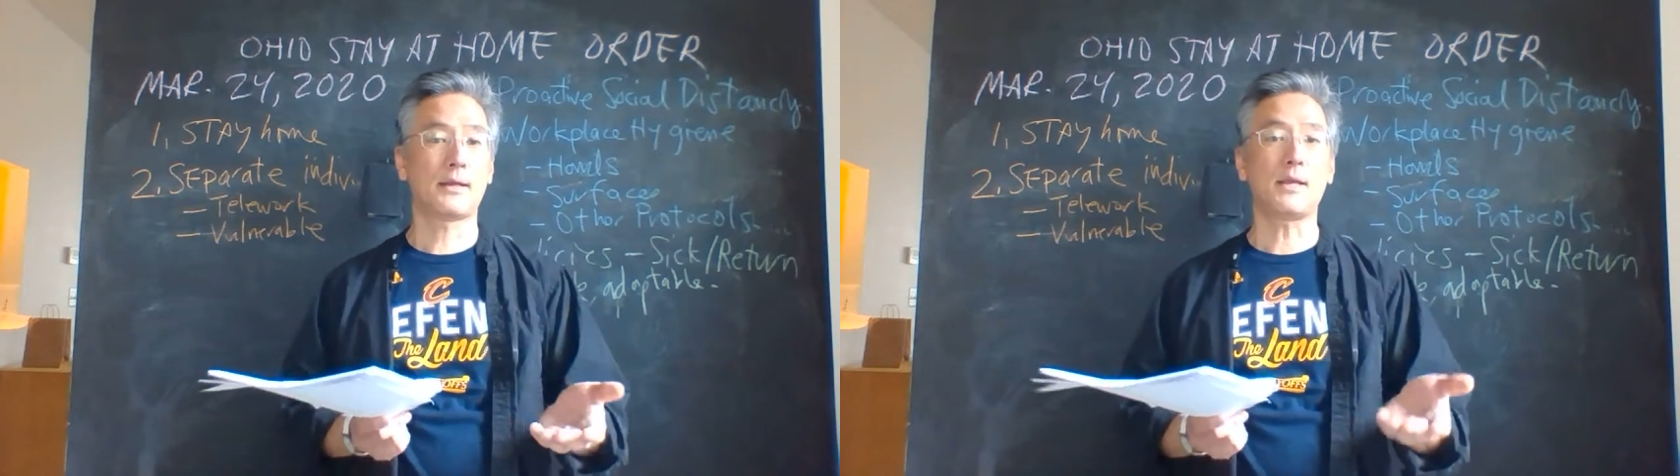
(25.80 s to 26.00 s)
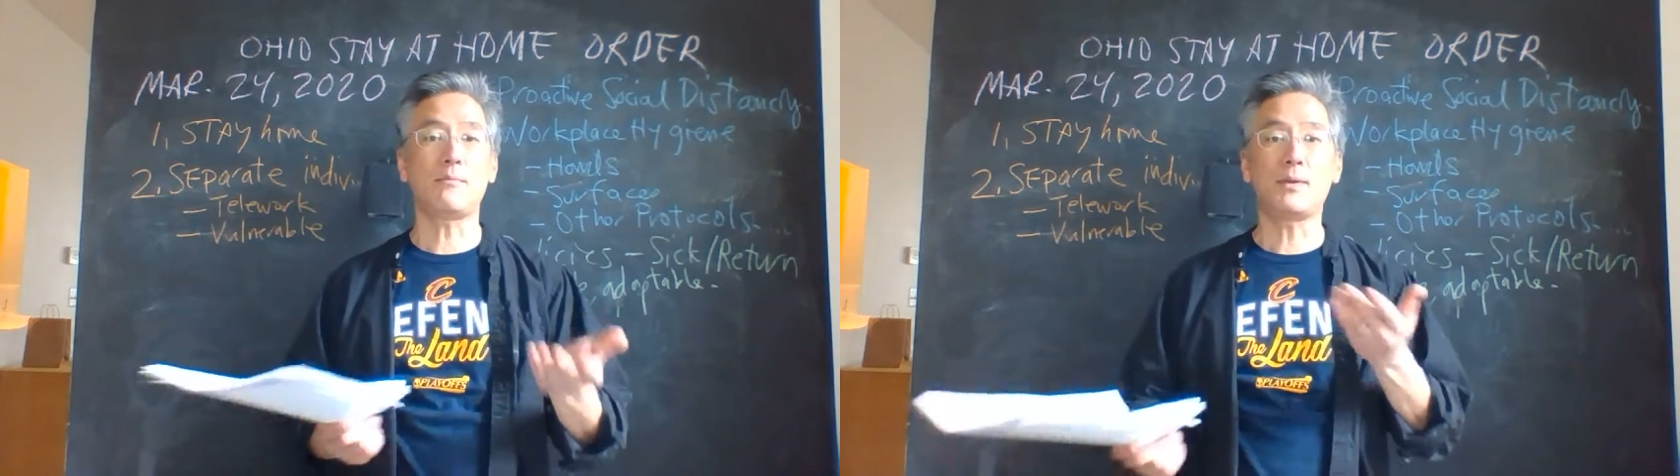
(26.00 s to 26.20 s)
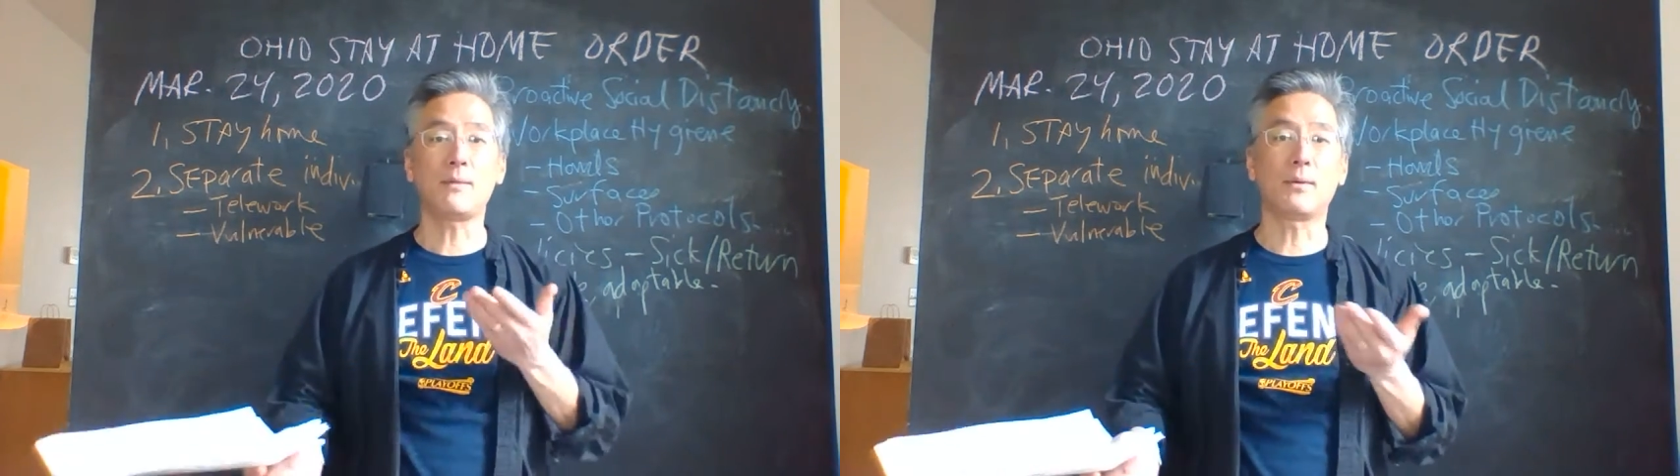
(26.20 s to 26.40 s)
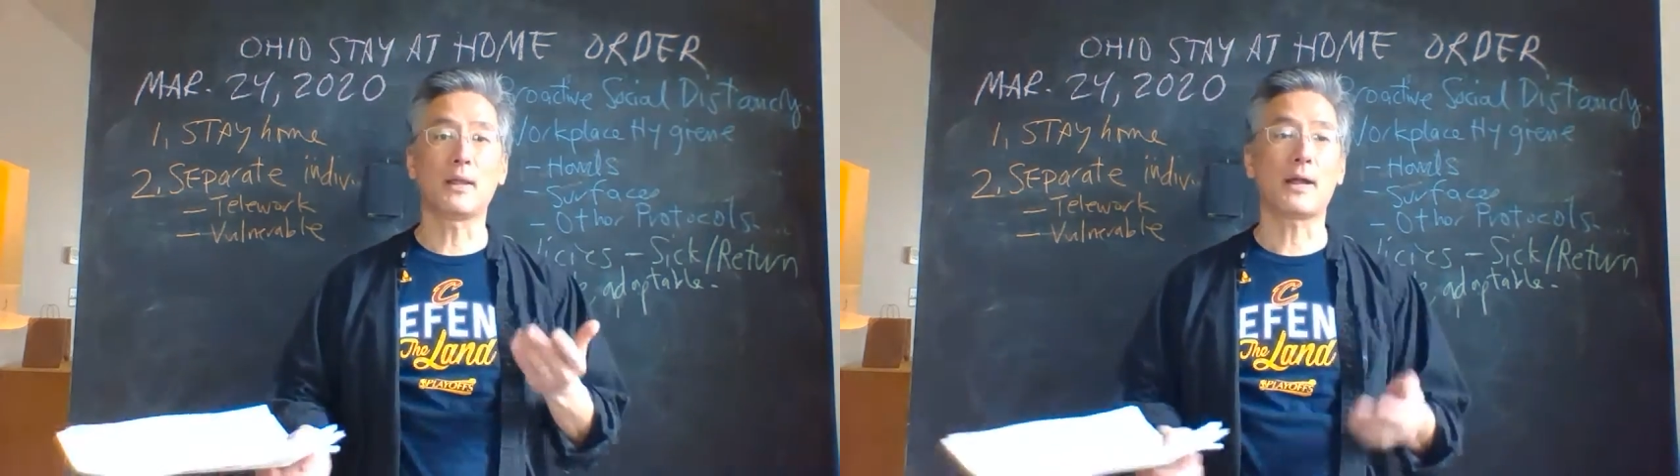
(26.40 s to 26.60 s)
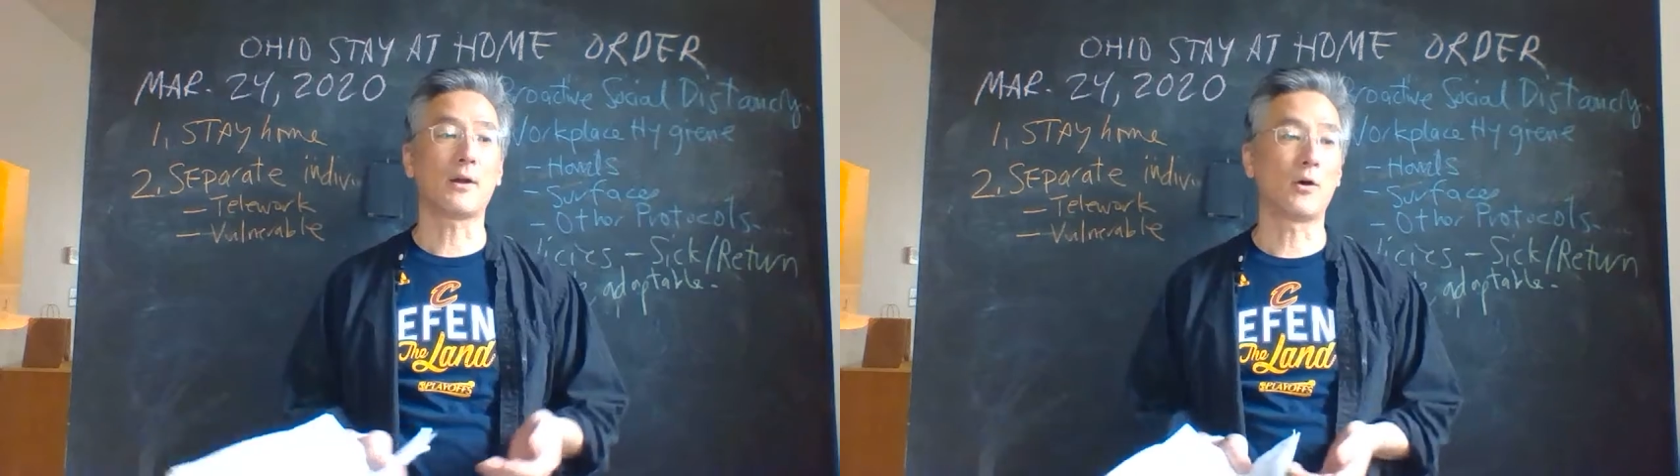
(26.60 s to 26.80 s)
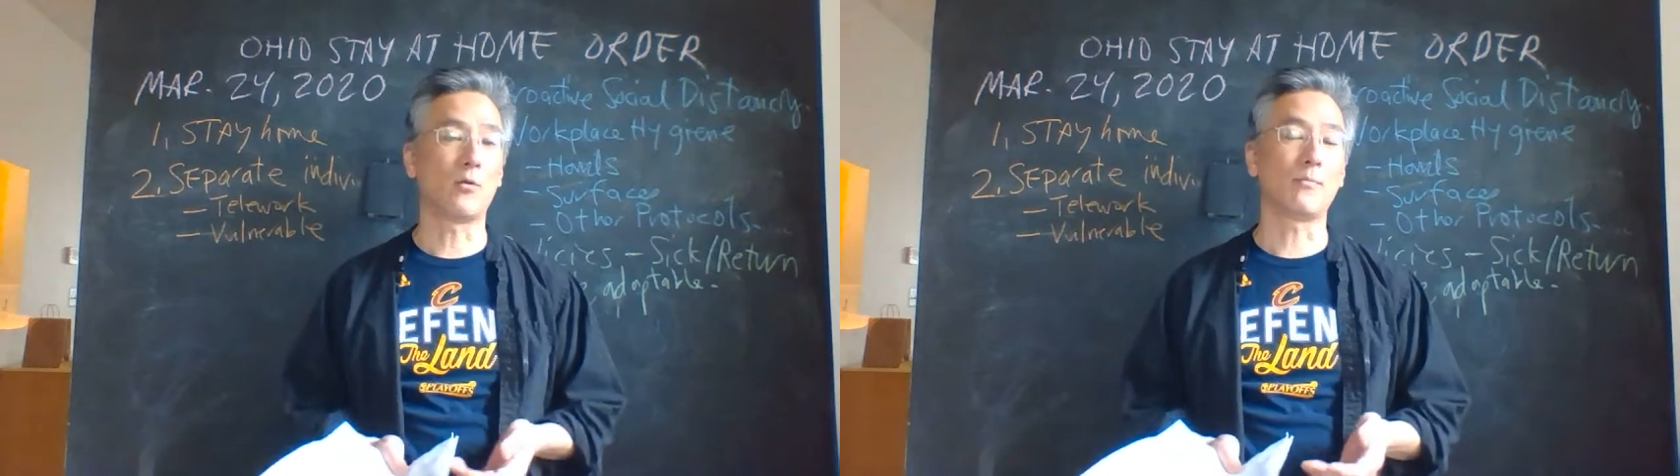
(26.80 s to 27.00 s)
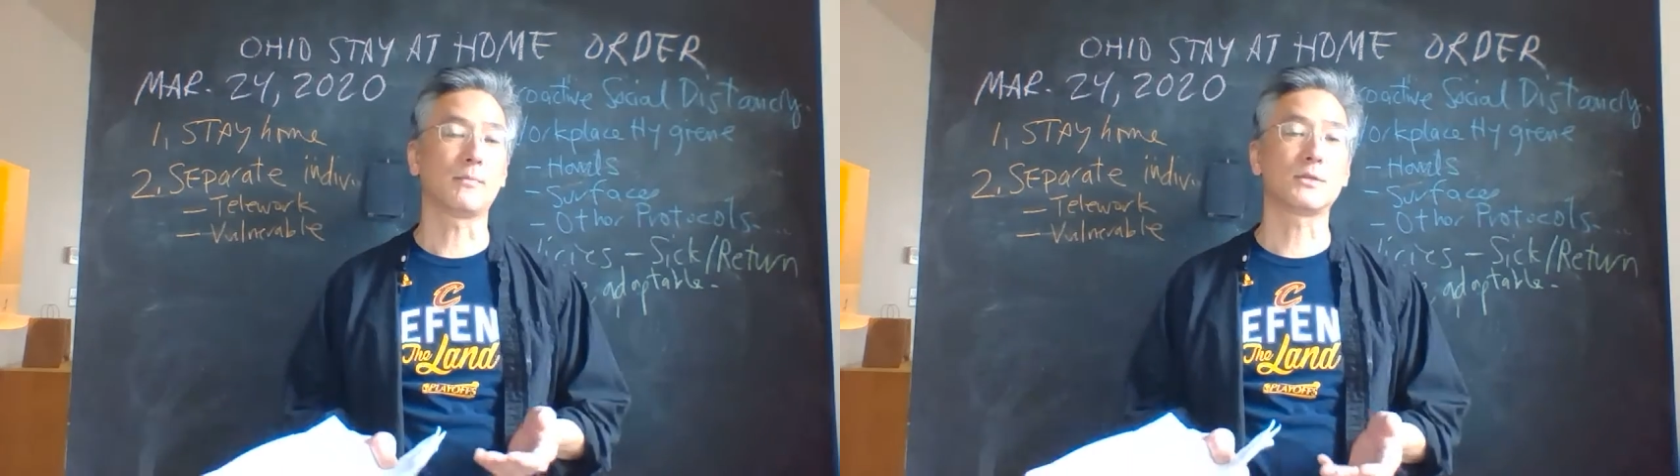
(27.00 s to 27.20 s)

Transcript: keep people at home,